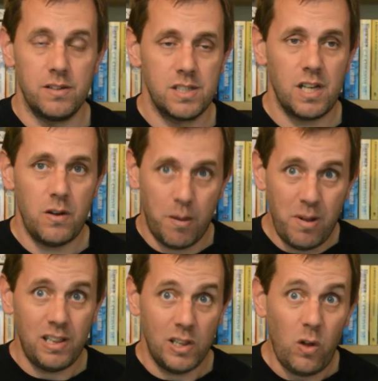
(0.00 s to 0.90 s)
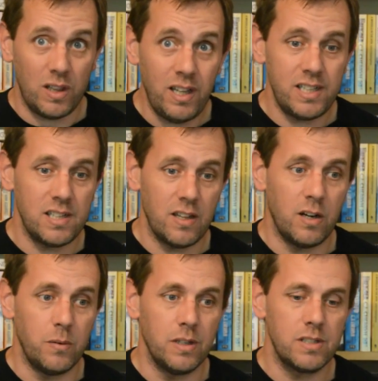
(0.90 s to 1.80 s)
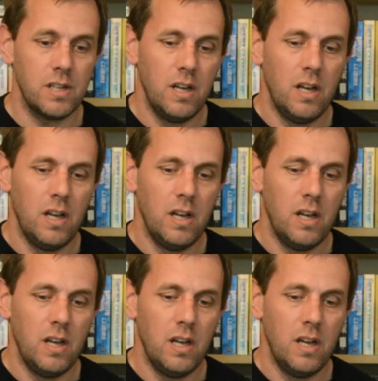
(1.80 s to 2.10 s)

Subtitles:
So I'm a lot lighter than I was.